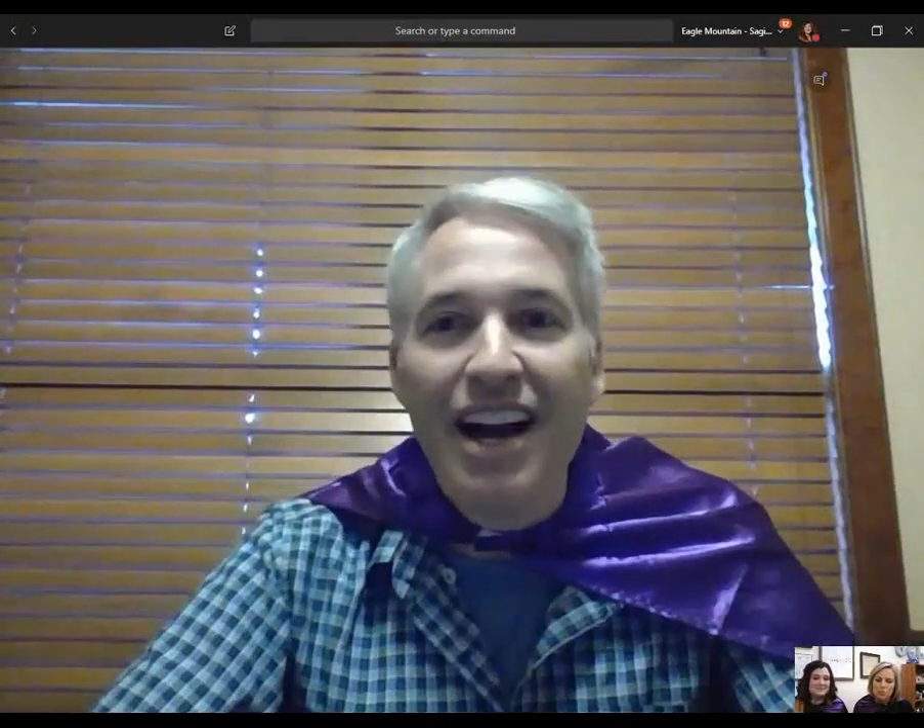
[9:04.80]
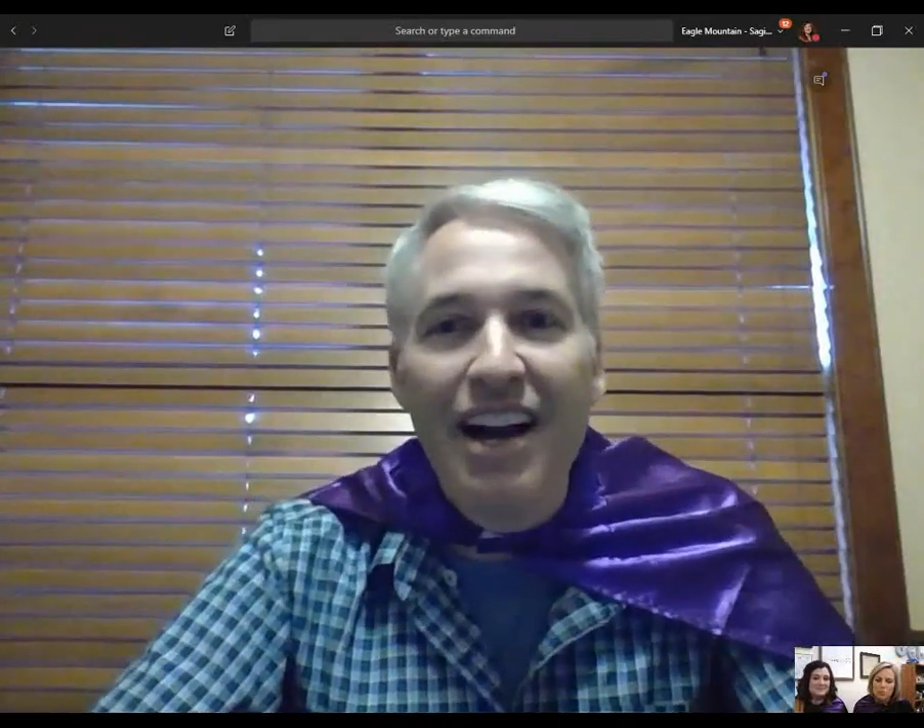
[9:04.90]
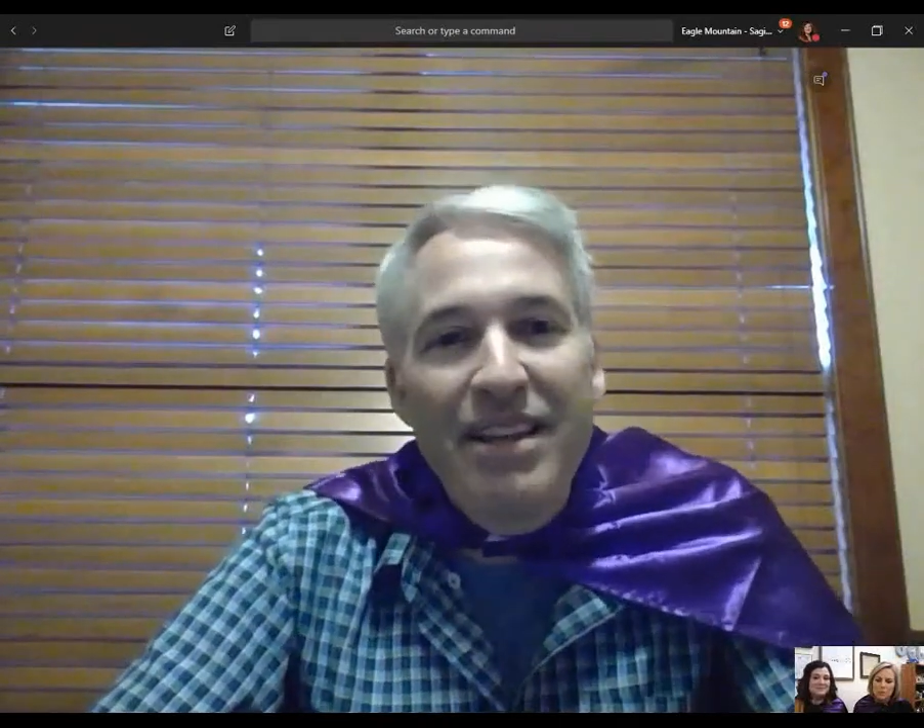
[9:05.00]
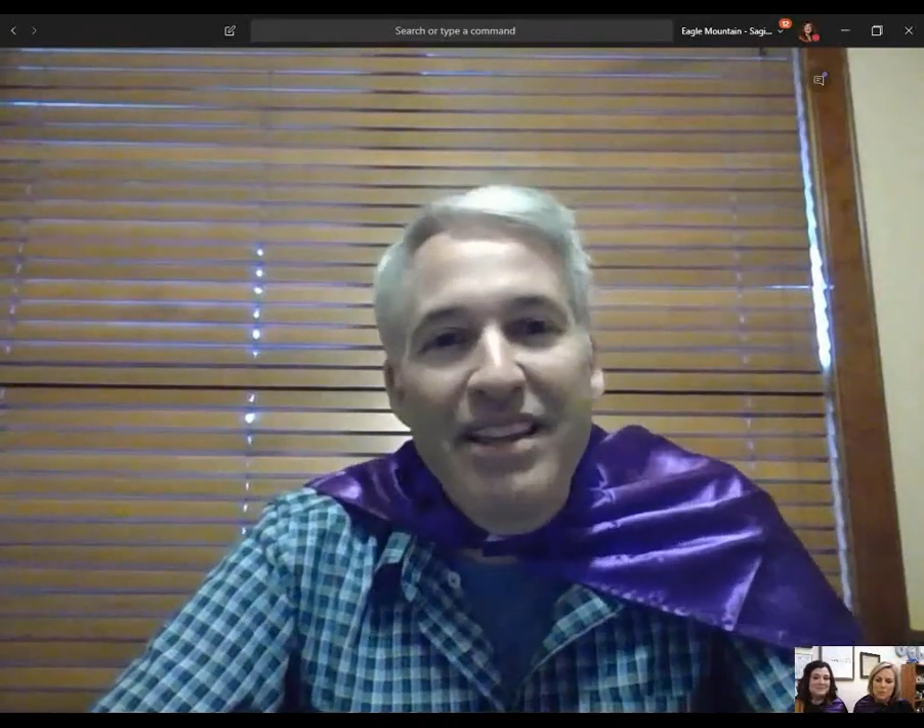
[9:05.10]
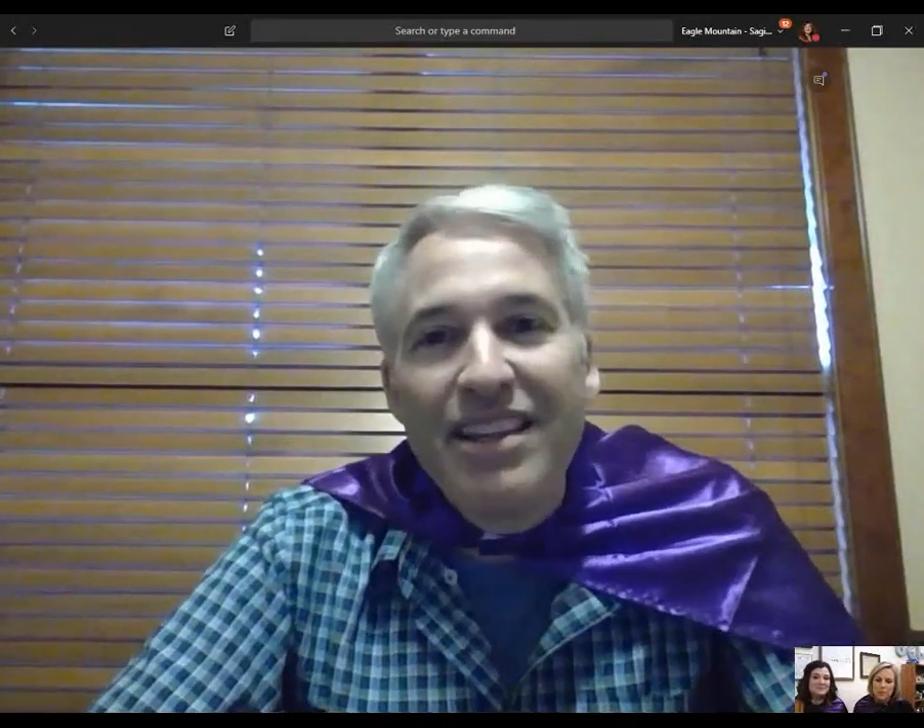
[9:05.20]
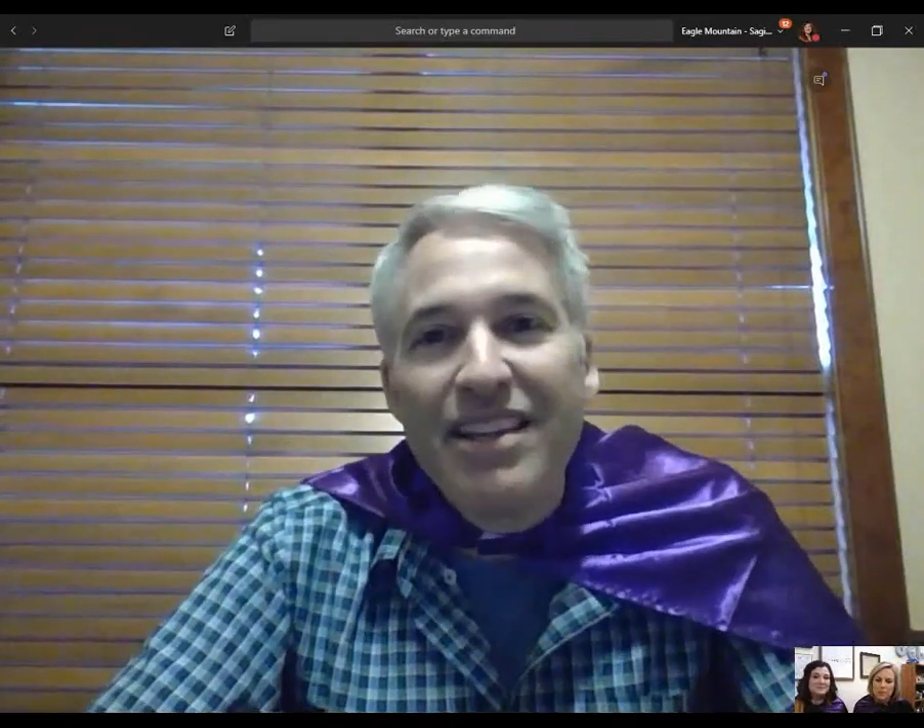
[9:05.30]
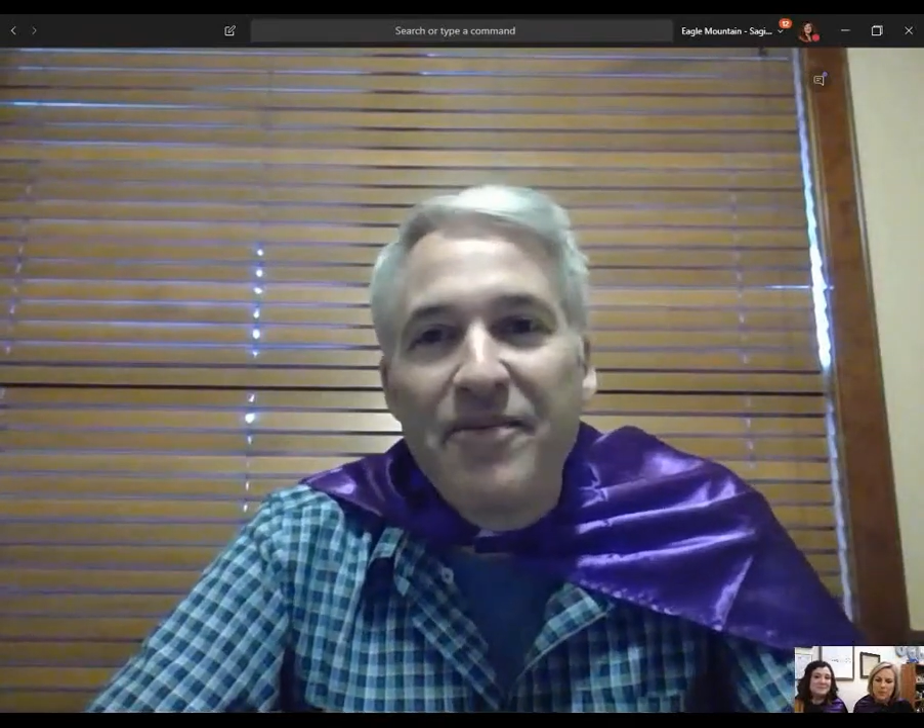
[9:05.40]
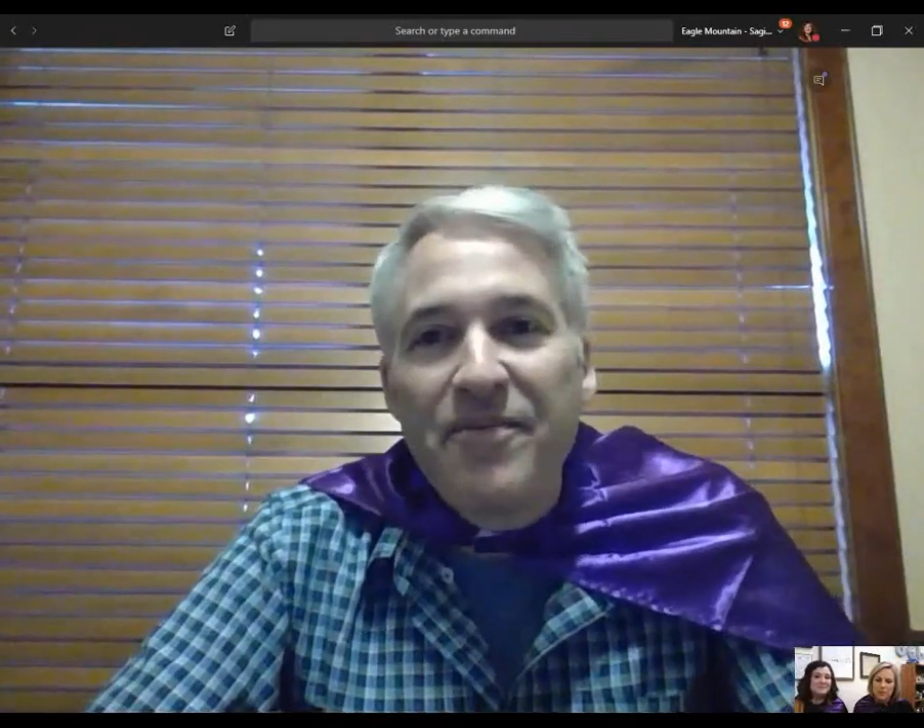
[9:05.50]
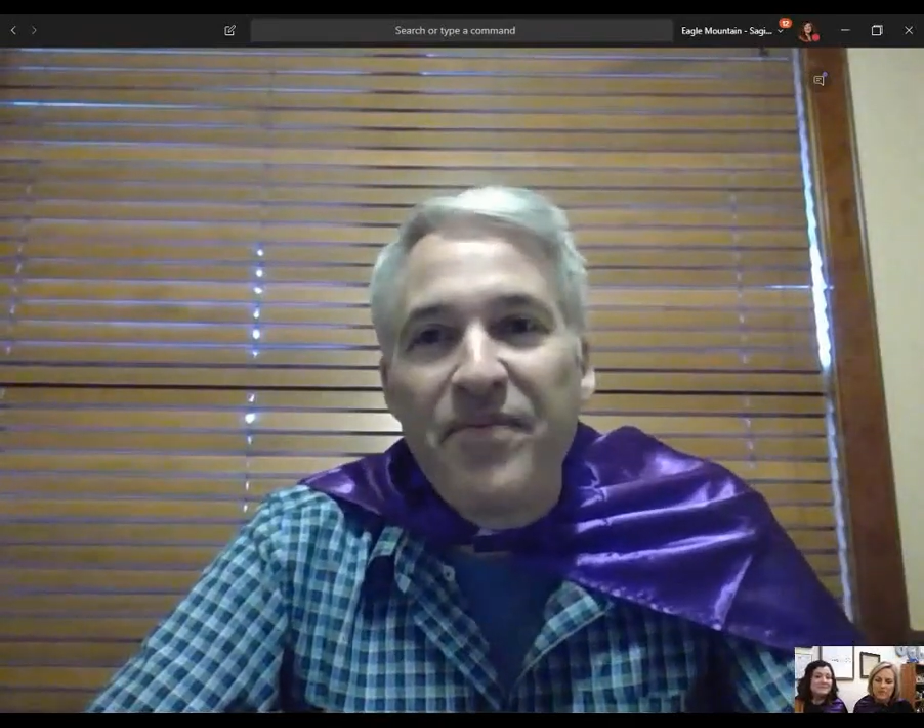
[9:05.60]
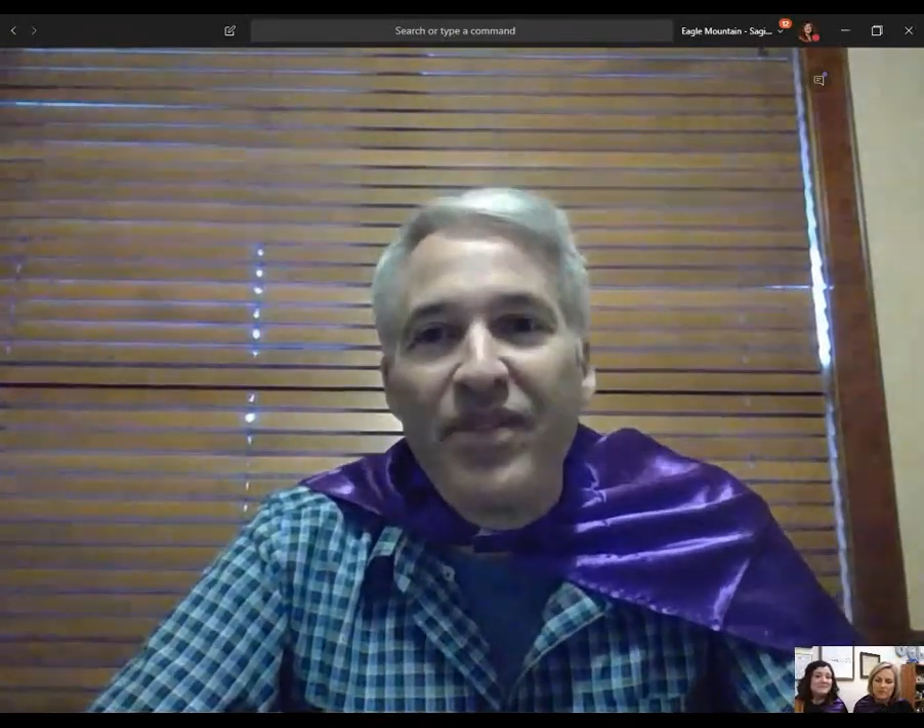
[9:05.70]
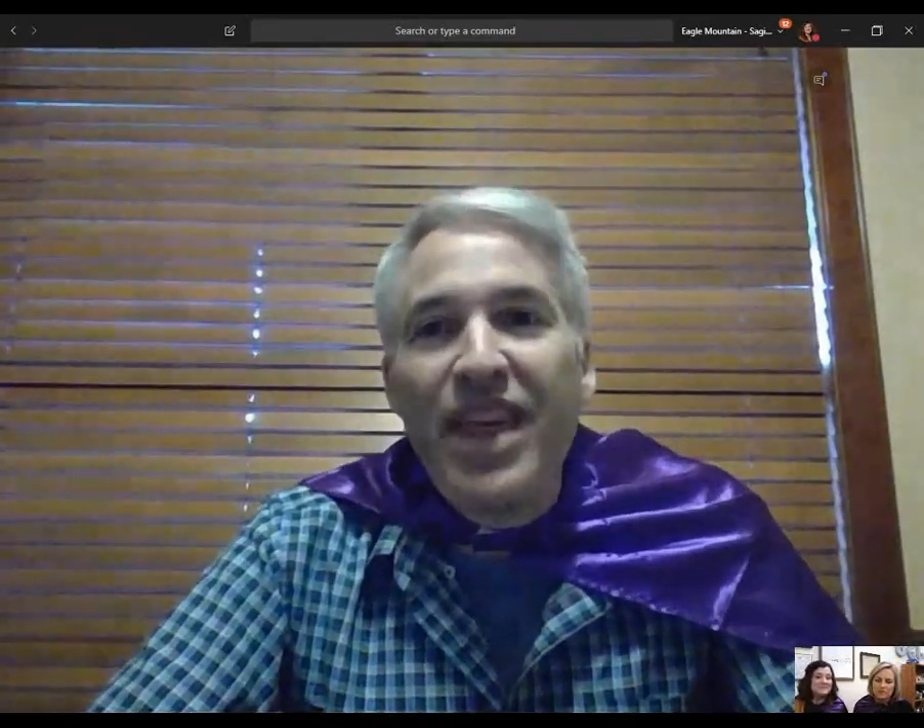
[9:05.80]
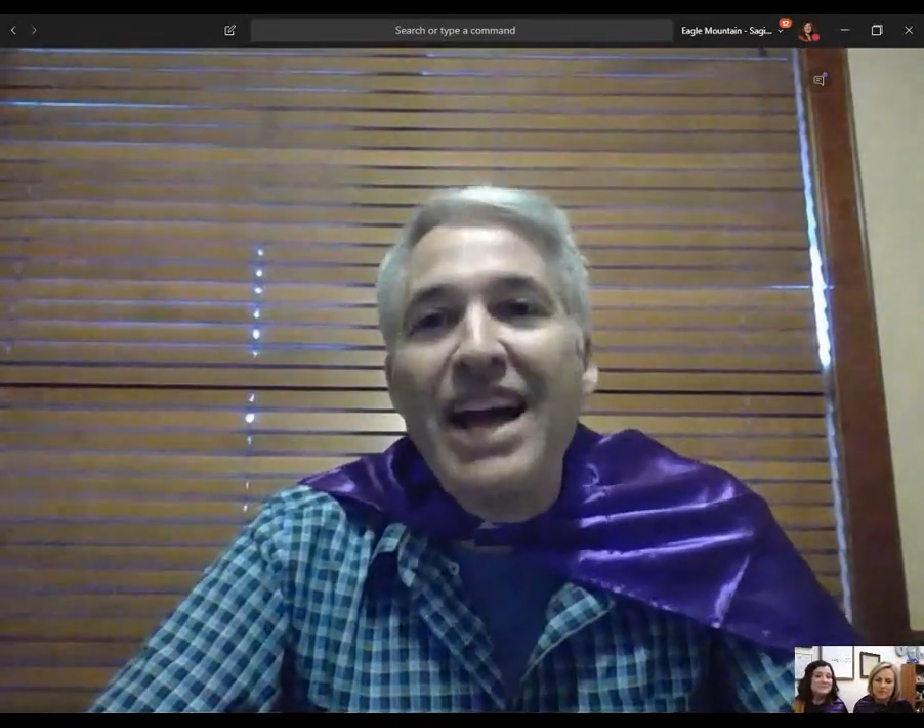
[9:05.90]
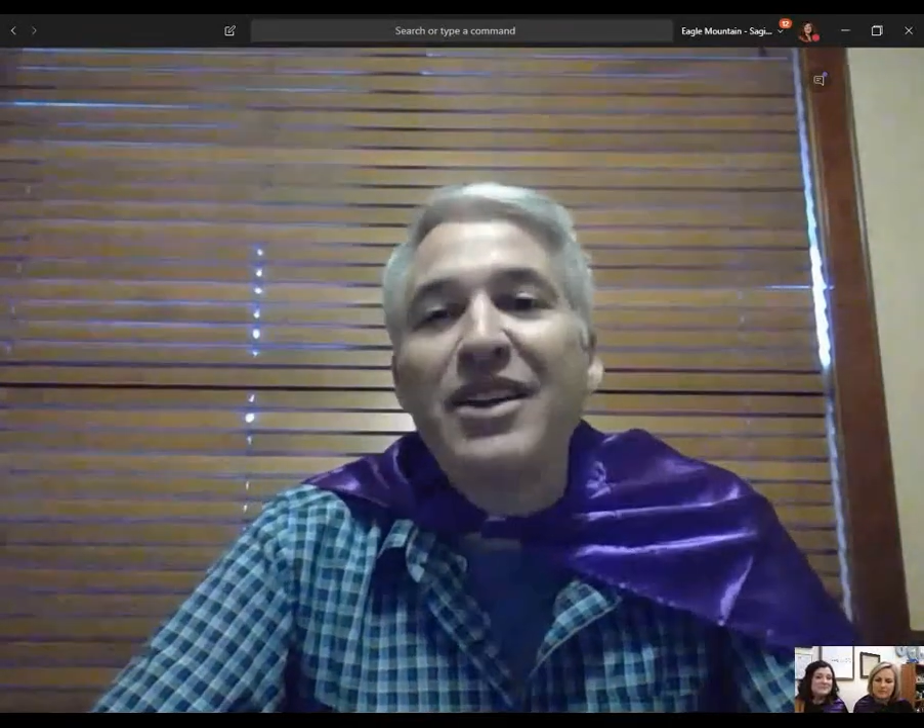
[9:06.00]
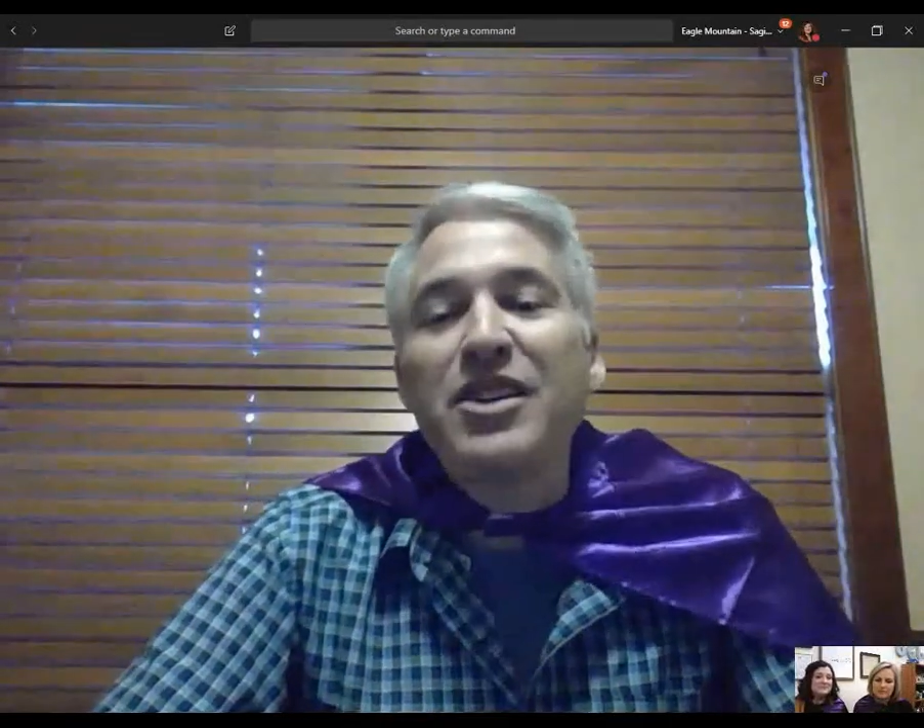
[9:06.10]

mean, that